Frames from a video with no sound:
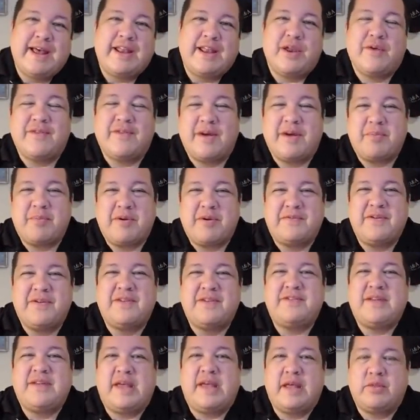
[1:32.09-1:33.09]
November
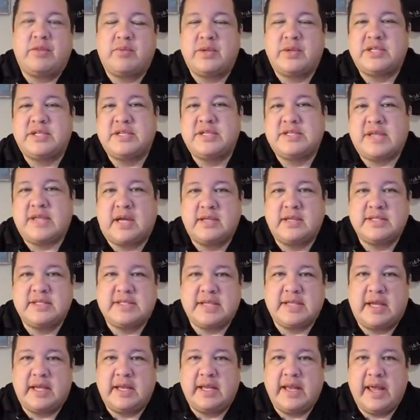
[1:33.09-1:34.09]
15th, which is on
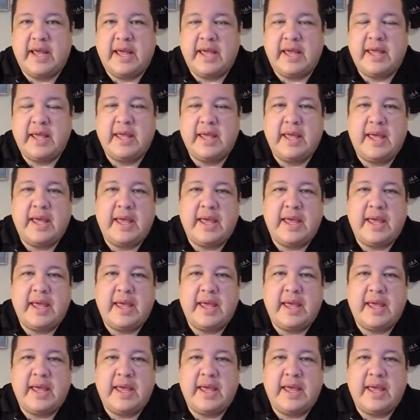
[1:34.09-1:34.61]
Sunday.